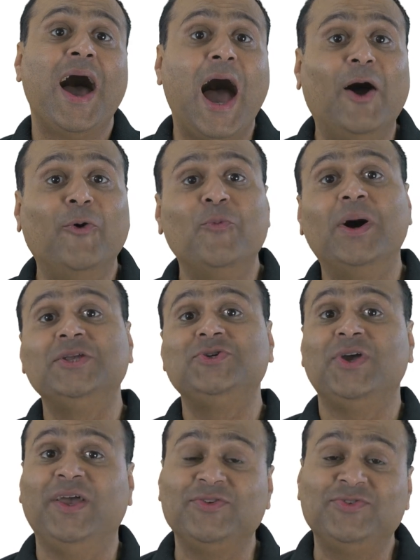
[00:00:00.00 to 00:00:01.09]
How
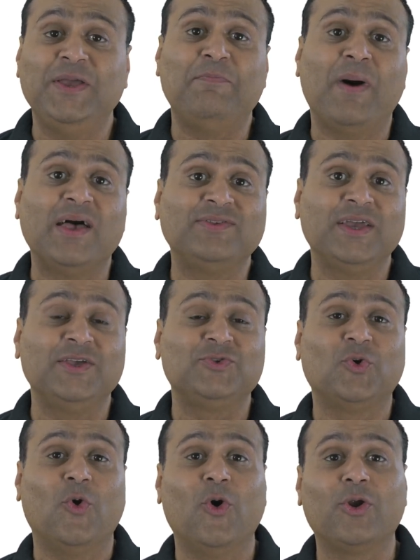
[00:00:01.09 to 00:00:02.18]
much is the passing
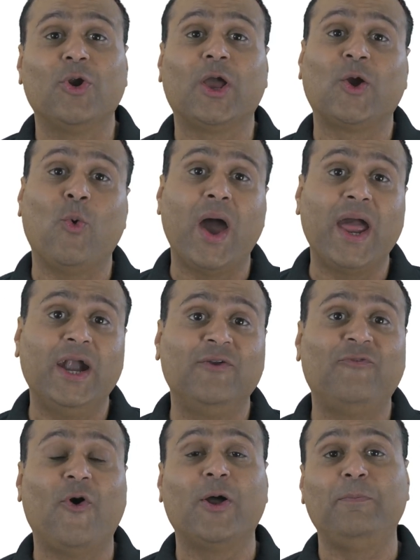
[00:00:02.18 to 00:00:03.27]
score required
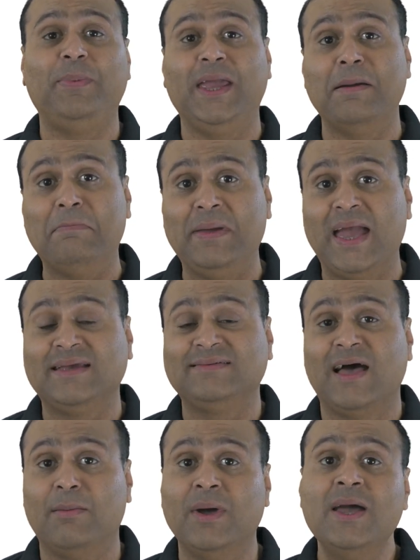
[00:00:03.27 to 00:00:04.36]
for PMP
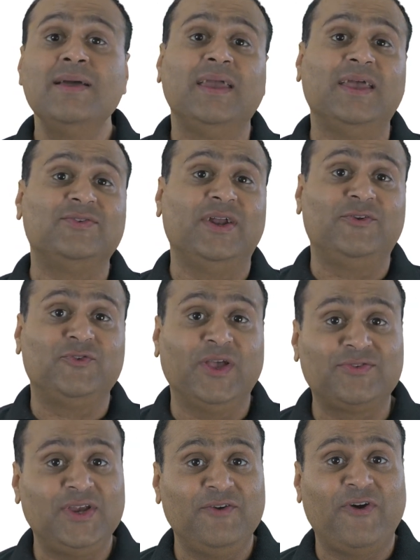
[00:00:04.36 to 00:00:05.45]
exam? Is it
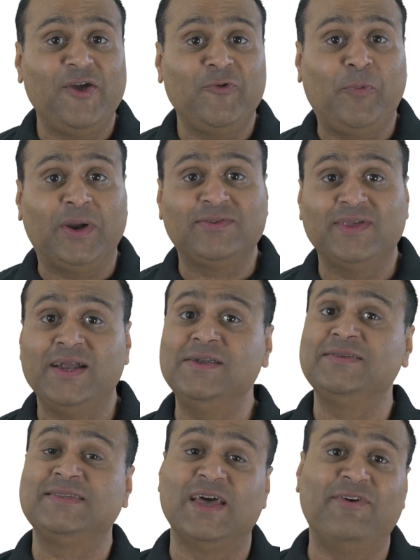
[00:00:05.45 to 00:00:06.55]
65%,
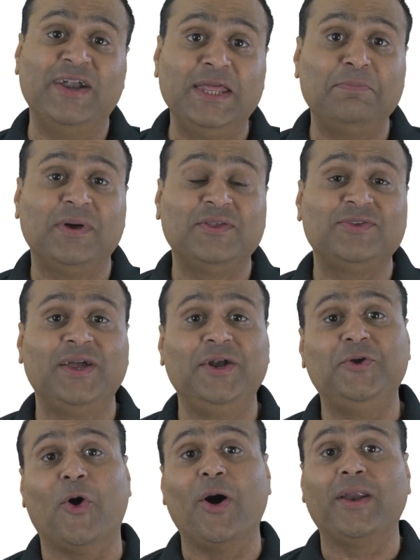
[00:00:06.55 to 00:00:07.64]

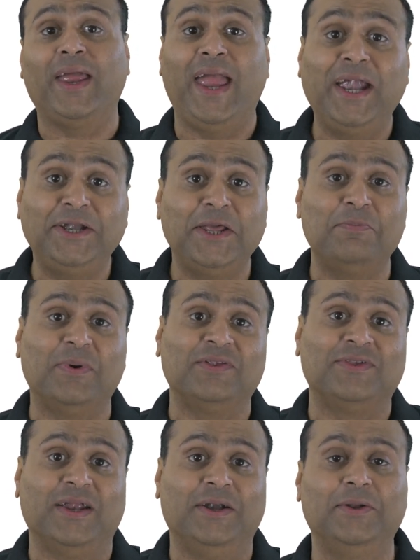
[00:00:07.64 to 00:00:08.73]
70% or
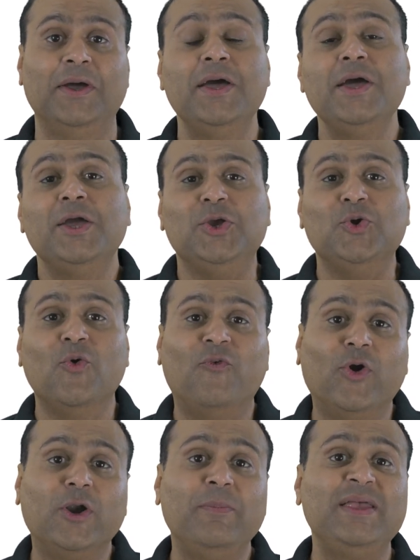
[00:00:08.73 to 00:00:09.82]
80%? You
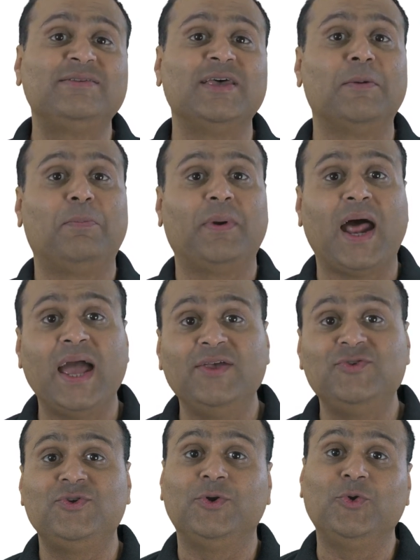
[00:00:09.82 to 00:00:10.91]
would be
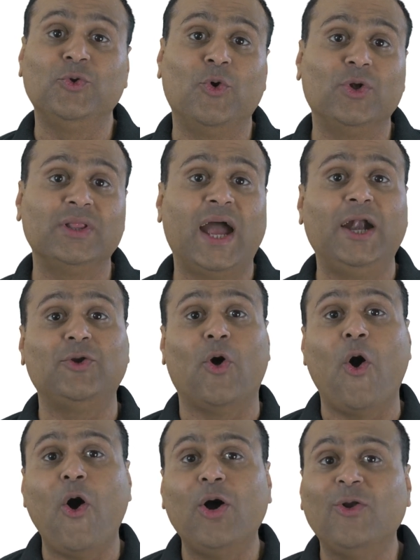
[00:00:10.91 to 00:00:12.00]
surprised to know that
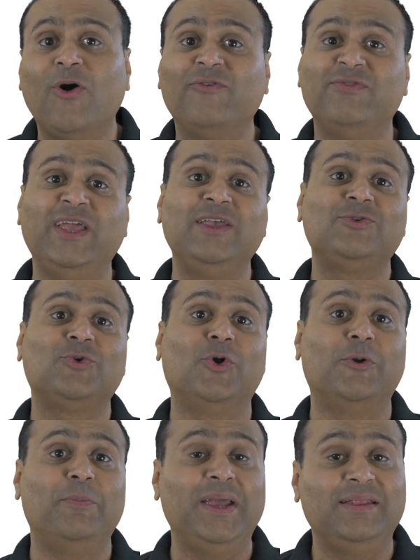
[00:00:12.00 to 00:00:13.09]
all of these
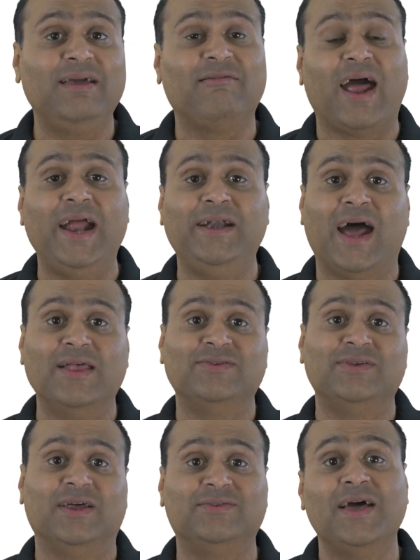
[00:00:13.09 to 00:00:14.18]
could be the right
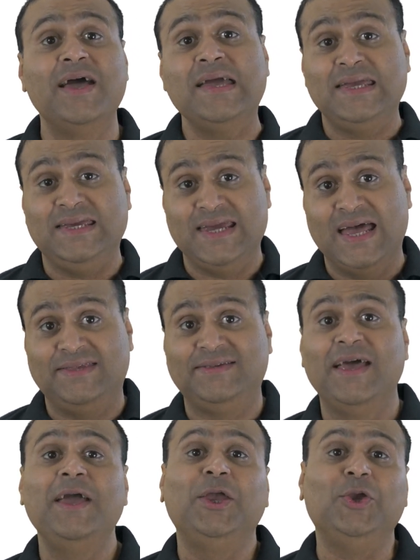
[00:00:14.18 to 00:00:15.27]
answers.
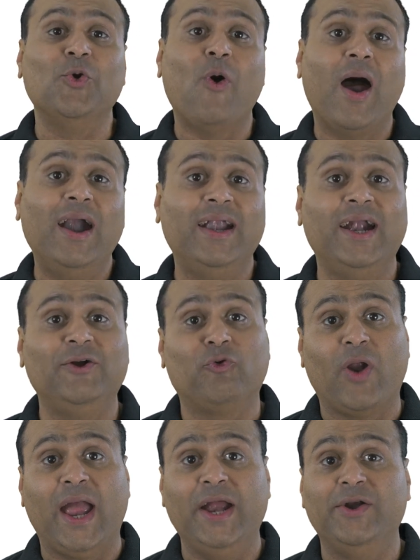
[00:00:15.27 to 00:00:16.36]
Yes, you heard it
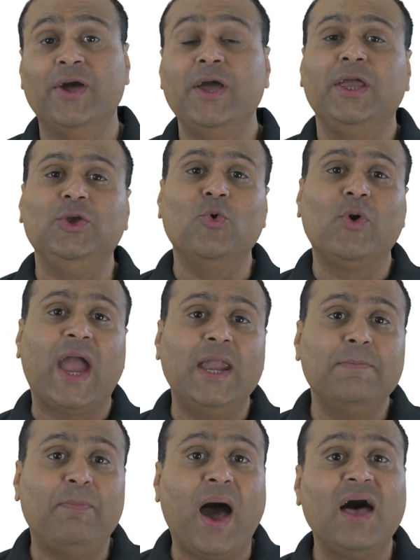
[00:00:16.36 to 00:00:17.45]
right. You
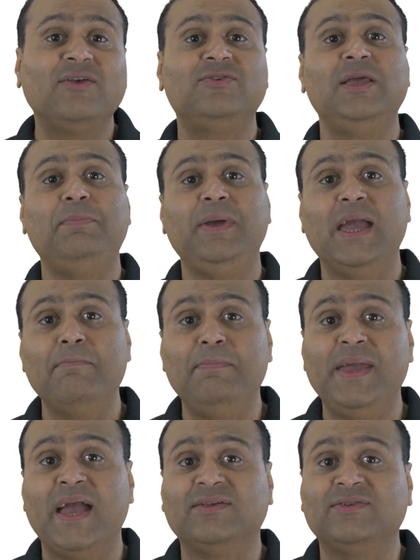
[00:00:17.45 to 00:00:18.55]
can pass the
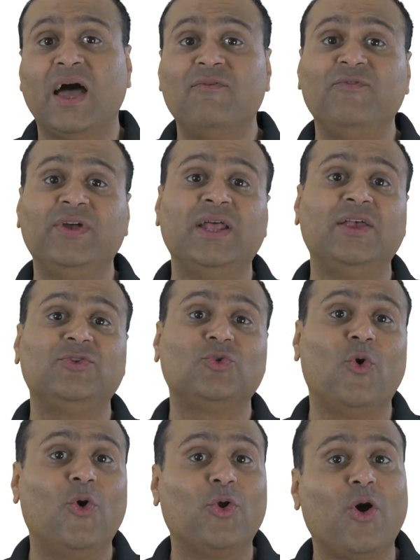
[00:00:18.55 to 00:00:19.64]
PMP exam with a
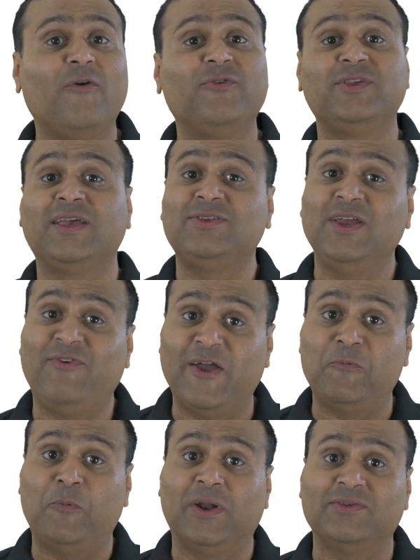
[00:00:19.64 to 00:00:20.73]
score of
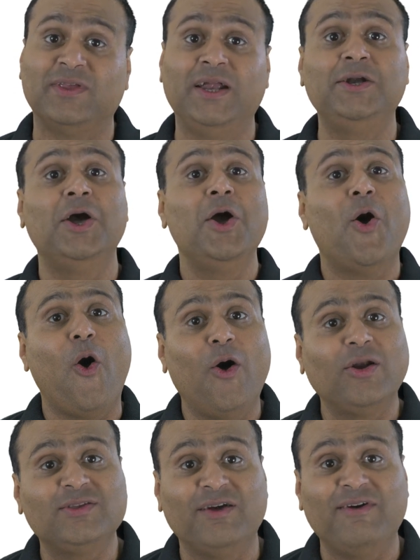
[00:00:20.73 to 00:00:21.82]
65%
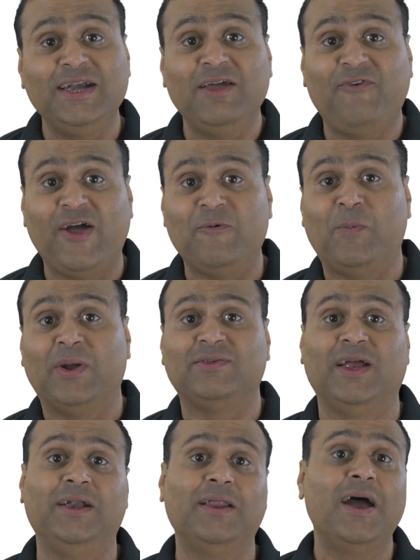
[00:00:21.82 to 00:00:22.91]
or
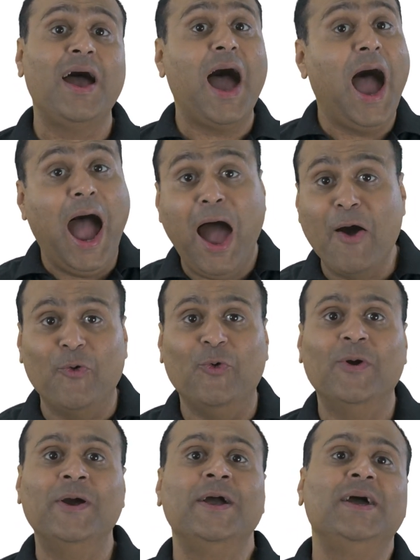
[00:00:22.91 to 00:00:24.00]
75%.
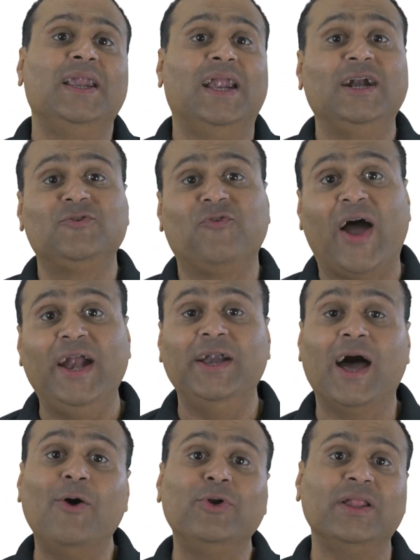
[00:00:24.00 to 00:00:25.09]
How? Let's
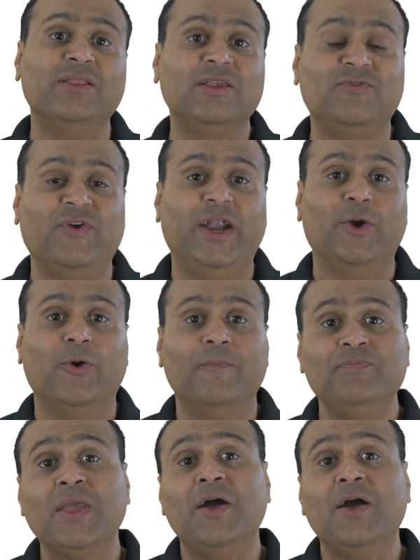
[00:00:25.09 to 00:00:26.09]
find out in this video.